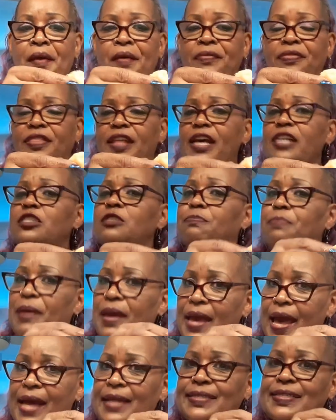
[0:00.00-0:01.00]
This
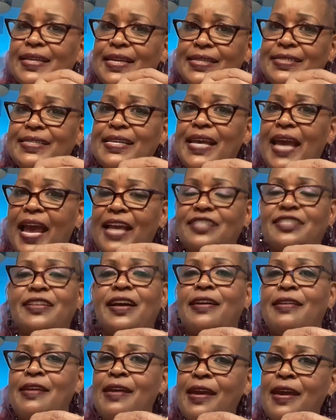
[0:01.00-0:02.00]
B-I-T-C-H
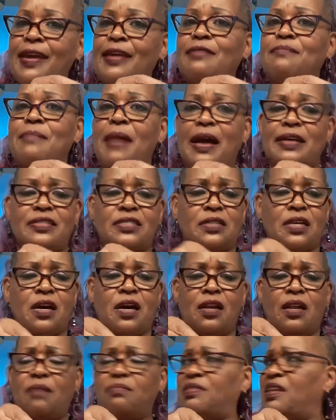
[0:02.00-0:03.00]
done hit my
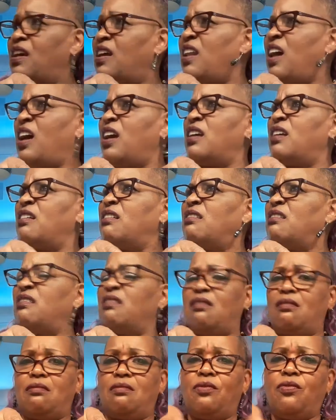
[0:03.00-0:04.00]
son. I'm thinking like,
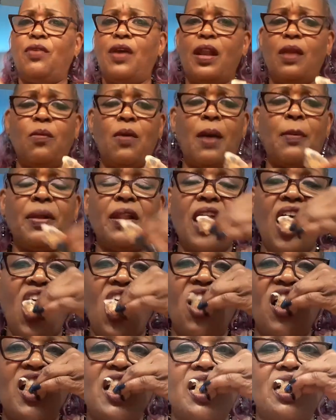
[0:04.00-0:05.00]
really, woman?
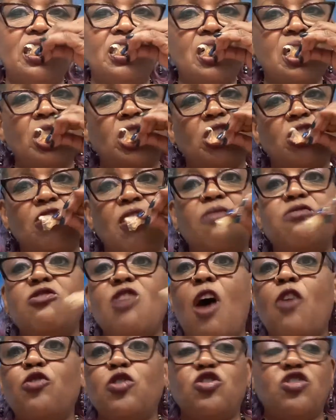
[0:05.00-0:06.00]
I was
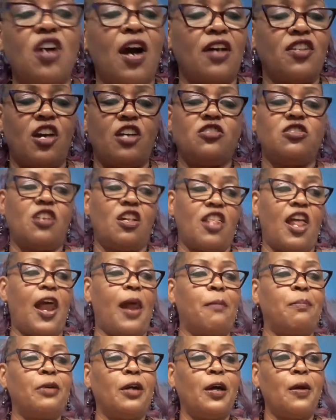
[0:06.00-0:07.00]
a child. I didn't say
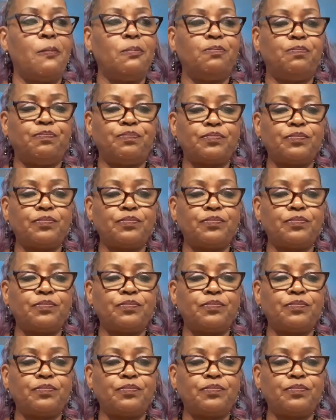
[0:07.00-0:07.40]
that, but